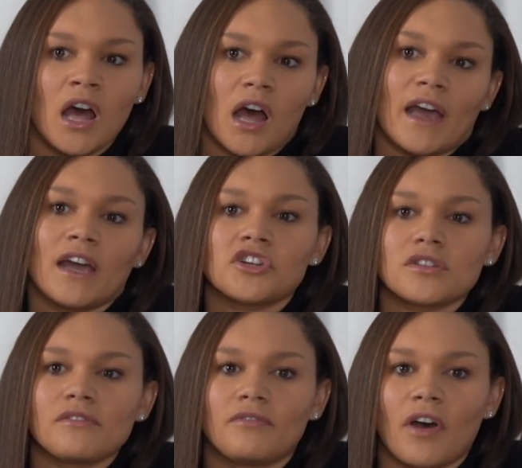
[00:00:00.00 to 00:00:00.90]
I
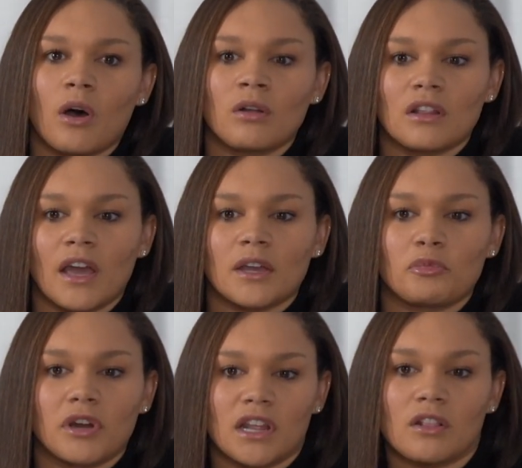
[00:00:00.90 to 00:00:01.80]
actually felt
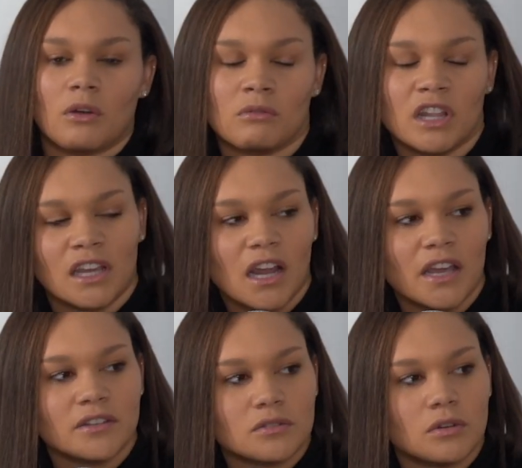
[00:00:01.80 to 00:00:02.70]
like pretty lonely in
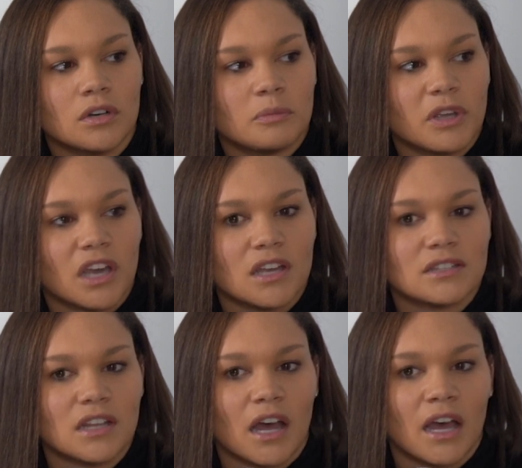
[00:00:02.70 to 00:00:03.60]
high school
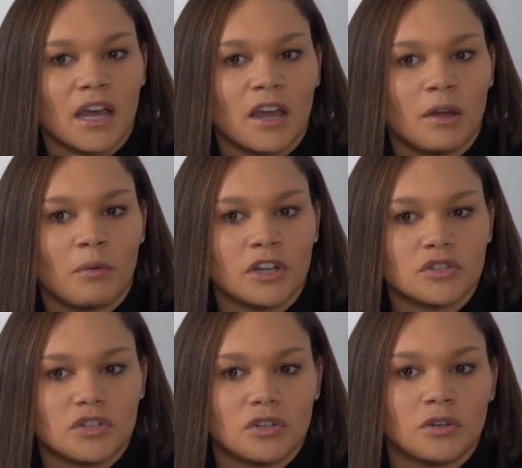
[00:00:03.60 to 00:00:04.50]
because I
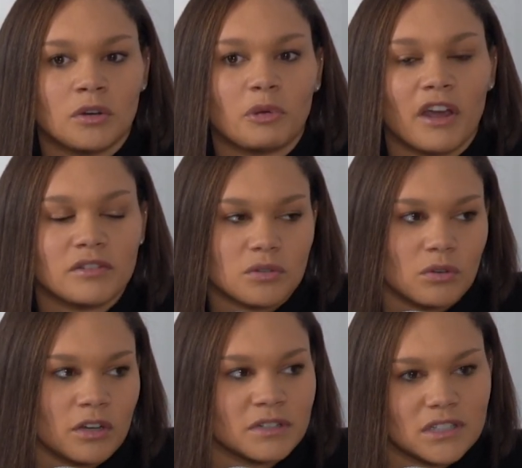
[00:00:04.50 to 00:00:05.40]
went to a private
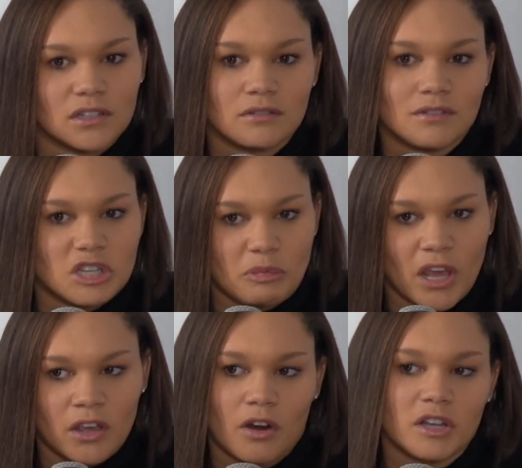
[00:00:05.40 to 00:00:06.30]
school. I went to
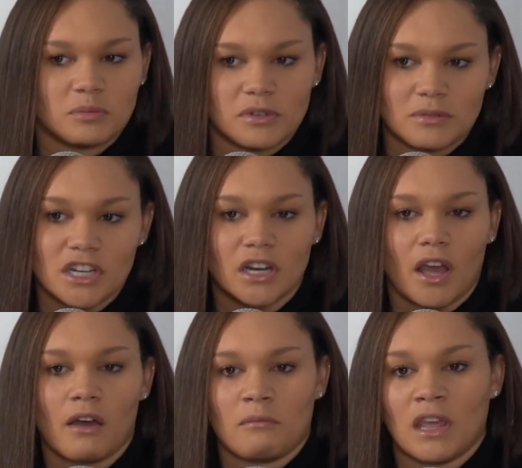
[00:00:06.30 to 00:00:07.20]
CPA, Christ Presbyterian
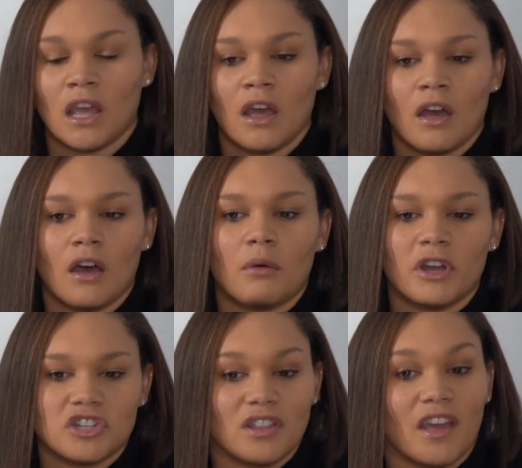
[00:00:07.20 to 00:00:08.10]
Academy,
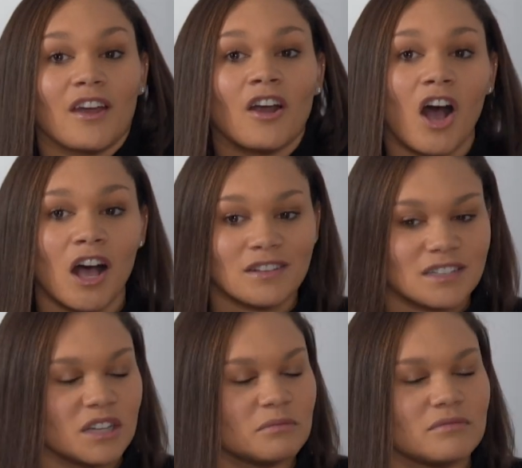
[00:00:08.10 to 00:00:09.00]
which they're
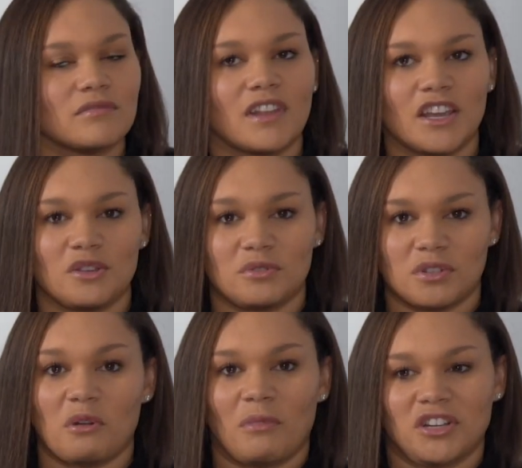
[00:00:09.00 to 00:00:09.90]
awesome. Thank you
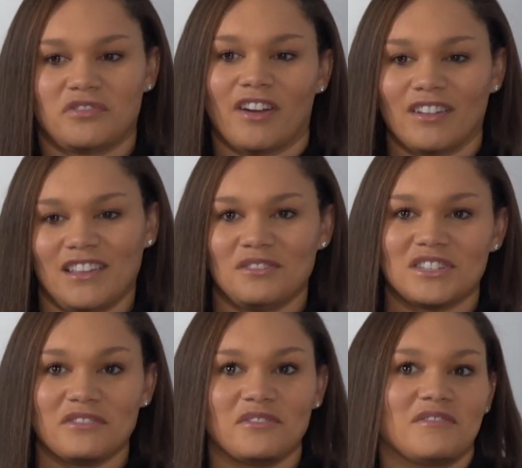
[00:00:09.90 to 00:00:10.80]
so much for everything you
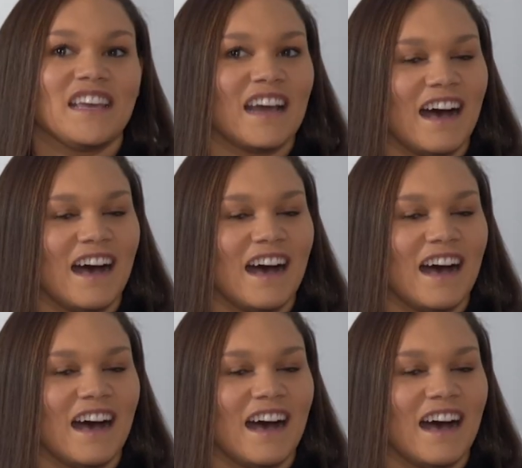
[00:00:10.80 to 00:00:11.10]
did for me.